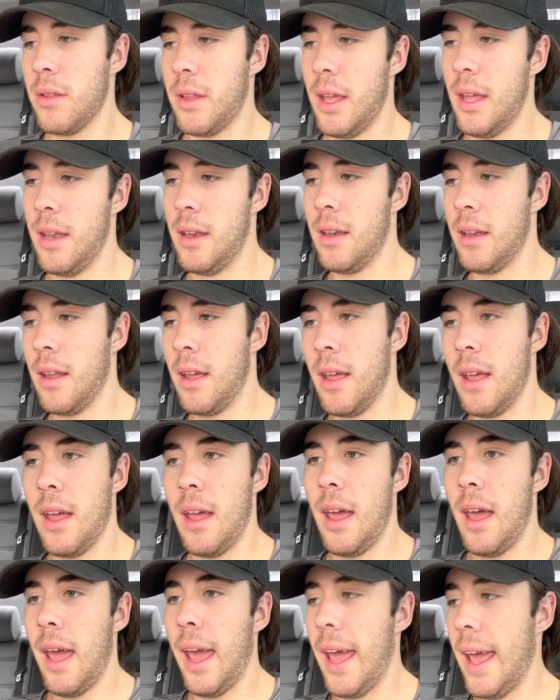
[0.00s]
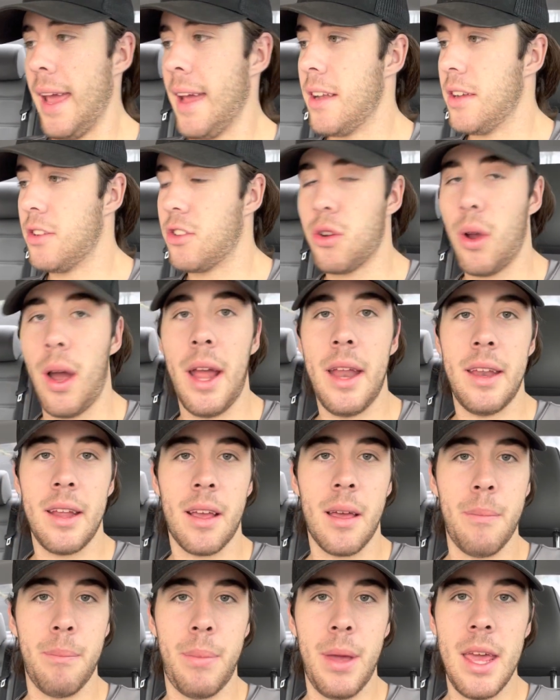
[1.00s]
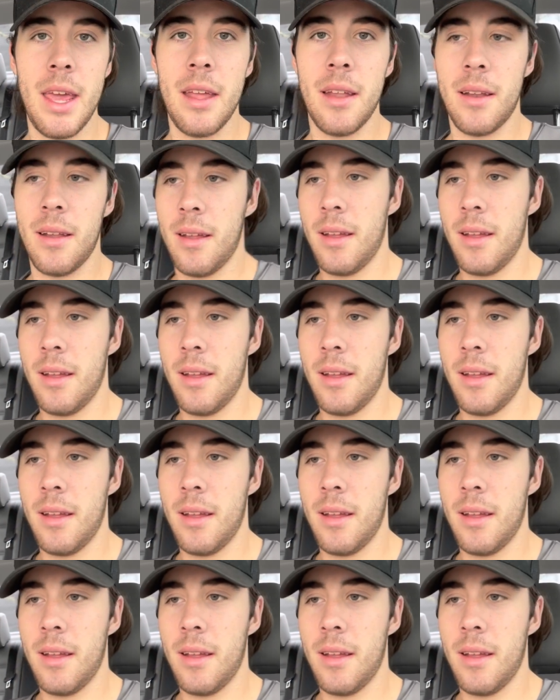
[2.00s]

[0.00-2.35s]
and trying to compete.